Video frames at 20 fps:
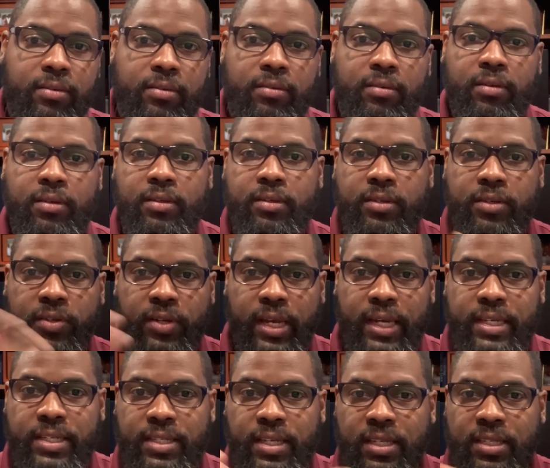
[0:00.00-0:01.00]
In the
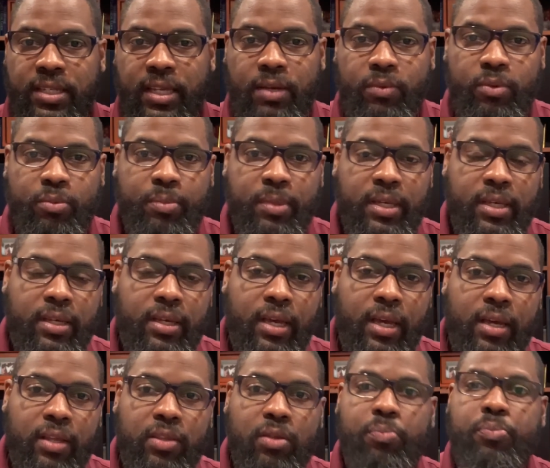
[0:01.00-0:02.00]
United States, that would be
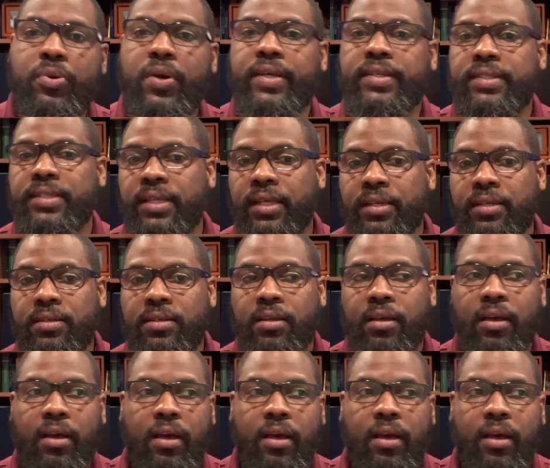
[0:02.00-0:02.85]
the president,